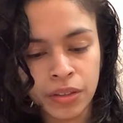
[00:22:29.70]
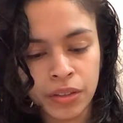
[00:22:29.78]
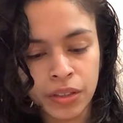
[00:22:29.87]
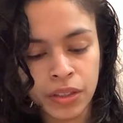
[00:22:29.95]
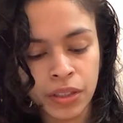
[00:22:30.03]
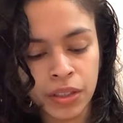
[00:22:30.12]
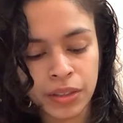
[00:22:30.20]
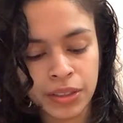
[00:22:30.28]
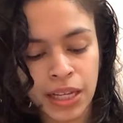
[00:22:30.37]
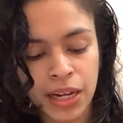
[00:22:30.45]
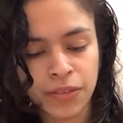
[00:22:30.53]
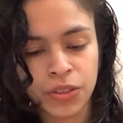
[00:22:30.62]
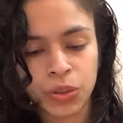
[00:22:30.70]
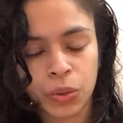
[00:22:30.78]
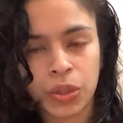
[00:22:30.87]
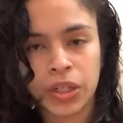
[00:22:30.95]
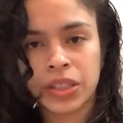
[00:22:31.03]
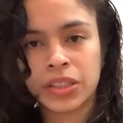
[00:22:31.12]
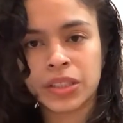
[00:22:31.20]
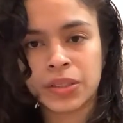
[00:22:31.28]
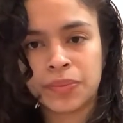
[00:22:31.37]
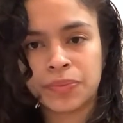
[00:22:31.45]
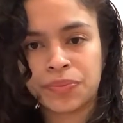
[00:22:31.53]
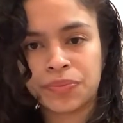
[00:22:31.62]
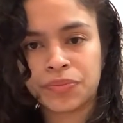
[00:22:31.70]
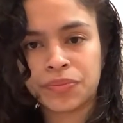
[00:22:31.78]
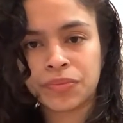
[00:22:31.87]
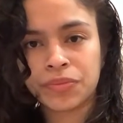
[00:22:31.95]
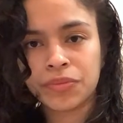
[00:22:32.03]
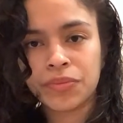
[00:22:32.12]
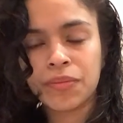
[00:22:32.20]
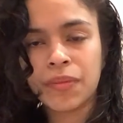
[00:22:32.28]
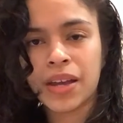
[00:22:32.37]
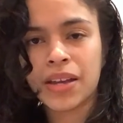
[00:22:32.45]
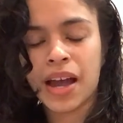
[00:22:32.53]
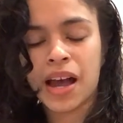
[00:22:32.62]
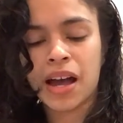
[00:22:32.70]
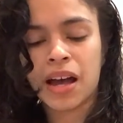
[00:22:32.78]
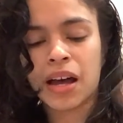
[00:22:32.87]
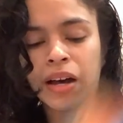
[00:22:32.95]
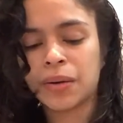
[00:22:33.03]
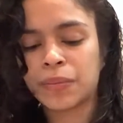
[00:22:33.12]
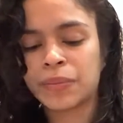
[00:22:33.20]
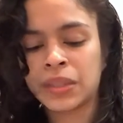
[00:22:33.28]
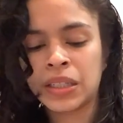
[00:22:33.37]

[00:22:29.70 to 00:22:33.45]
Ten of Swords. Yeah, I